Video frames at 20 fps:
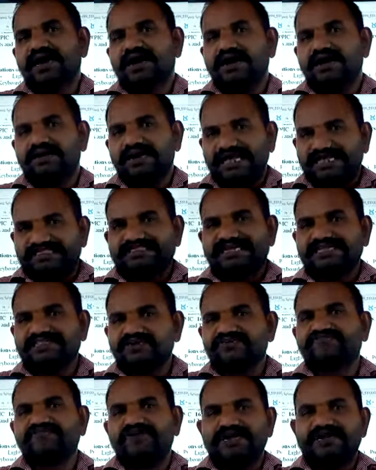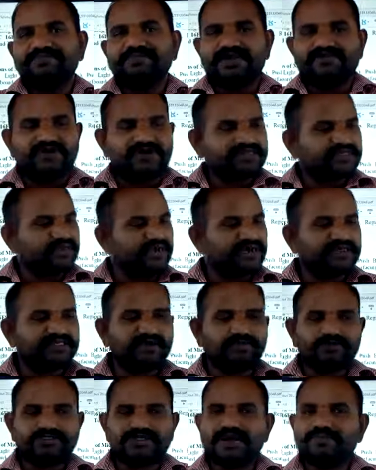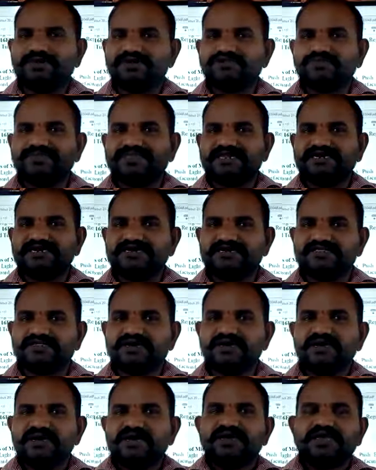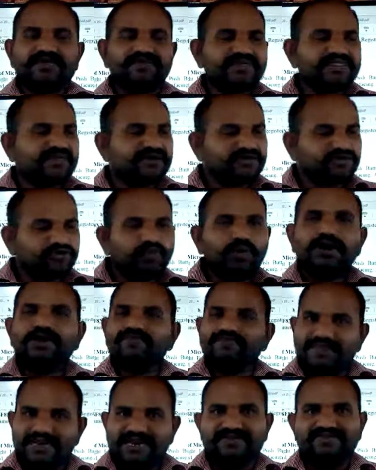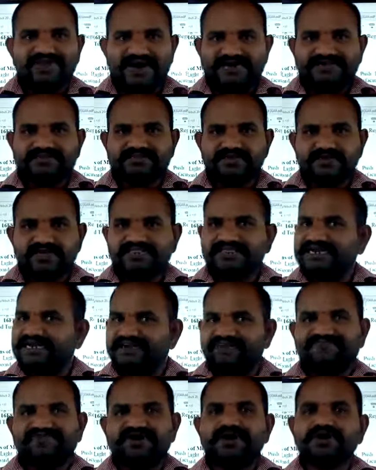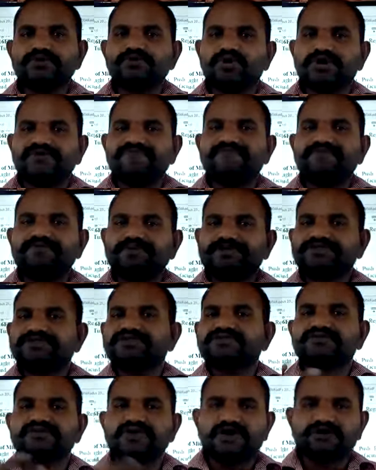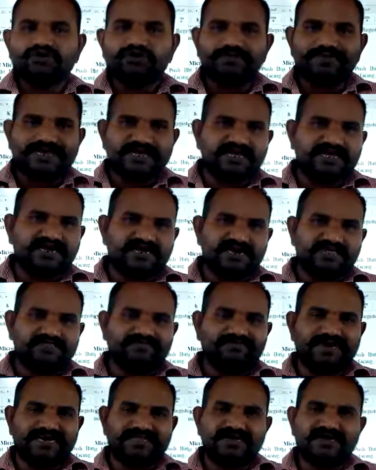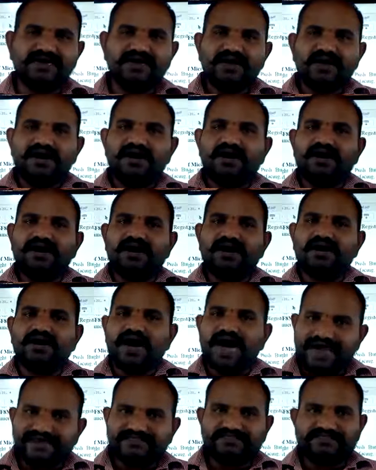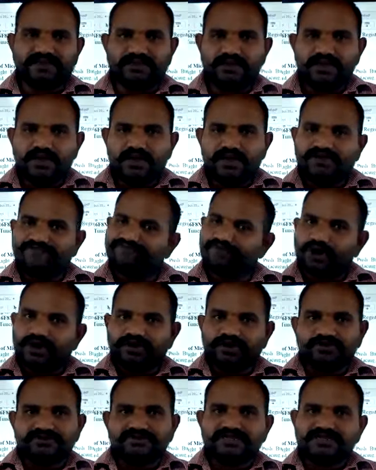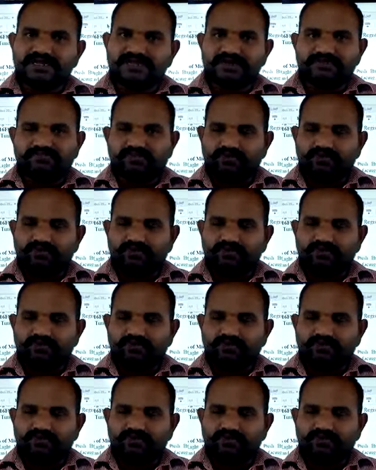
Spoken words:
less than the 20 milliwatts, let us suppose I am assuming that it is giving the 12 milliwatts, then definitely your information is not going to be recognized by the IC. If you are using the